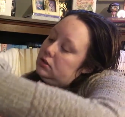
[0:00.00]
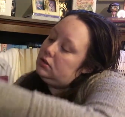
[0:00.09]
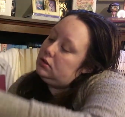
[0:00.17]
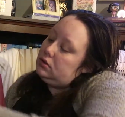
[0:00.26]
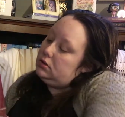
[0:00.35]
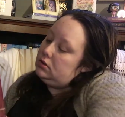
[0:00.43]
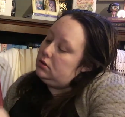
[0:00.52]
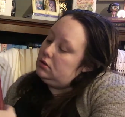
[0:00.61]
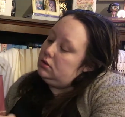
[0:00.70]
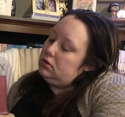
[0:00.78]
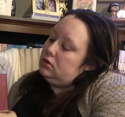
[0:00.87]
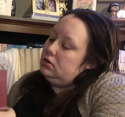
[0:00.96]

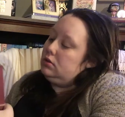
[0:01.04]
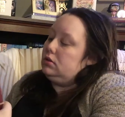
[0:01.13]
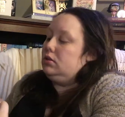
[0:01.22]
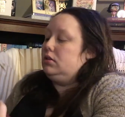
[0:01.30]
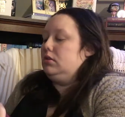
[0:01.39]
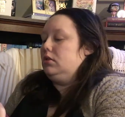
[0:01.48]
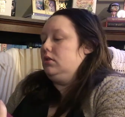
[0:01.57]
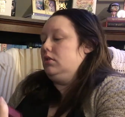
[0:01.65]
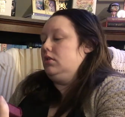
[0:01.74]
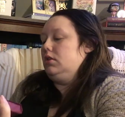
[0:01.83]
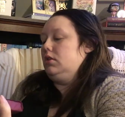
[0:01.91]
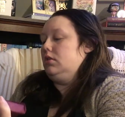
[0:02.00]

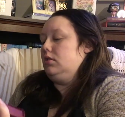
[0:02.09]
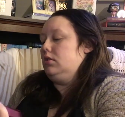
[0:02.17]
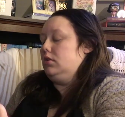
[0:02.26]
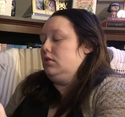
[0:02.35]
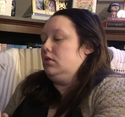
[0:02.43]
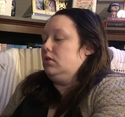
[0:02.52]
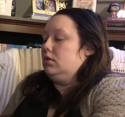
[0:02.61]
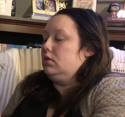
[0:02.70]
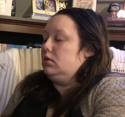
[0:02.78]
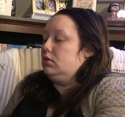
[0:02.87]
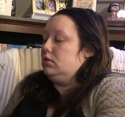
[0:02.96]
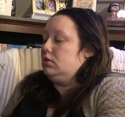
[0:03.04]

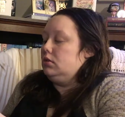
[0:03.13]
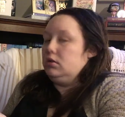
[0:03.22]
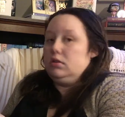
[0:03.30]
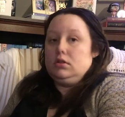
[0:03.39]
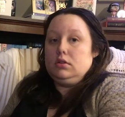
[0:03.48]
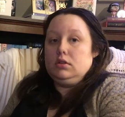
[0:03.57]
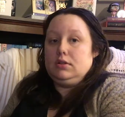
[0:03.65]
(silence)